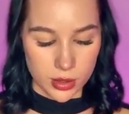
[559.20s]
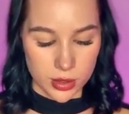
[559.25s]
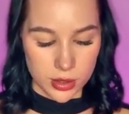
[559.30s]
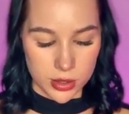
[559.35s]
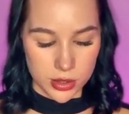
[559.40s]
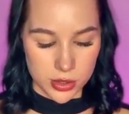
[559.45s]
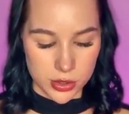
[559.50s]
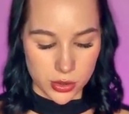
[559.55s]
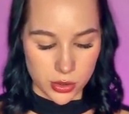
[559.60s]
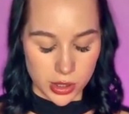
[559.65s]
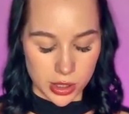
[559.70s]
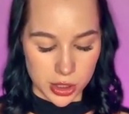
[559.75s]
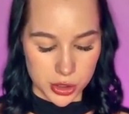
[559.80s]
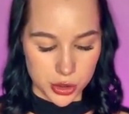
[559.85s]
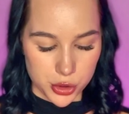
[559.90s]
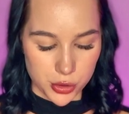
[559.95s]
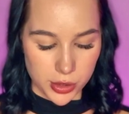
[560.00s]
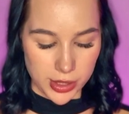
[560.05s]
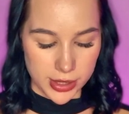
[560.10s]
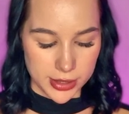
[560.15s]
So our
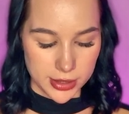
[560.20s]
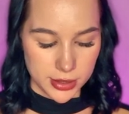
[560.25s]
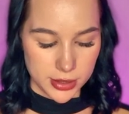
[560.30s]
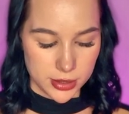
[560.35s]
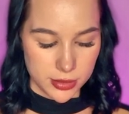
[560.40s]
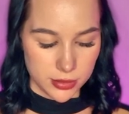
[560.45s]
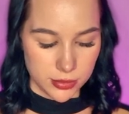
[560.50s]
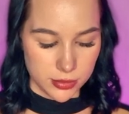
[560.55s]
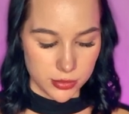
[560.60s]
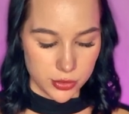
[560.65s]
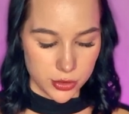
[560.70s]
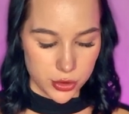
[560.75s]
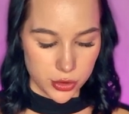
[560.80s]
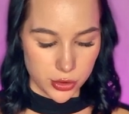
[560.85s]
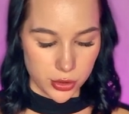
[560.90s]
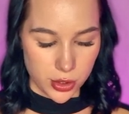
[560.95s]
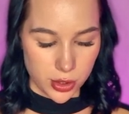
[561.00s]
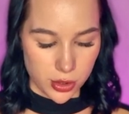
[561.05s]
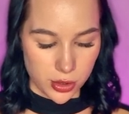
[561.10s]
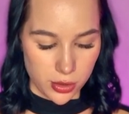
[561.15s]
trend
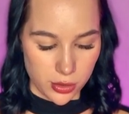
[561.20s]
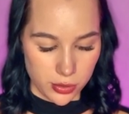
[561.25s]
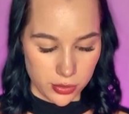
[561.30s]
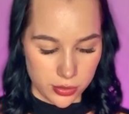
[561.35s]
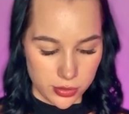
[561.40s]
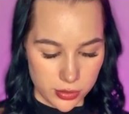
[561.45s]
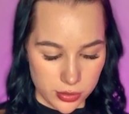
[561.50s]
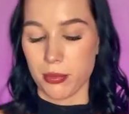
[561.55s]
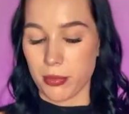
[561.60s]
should go,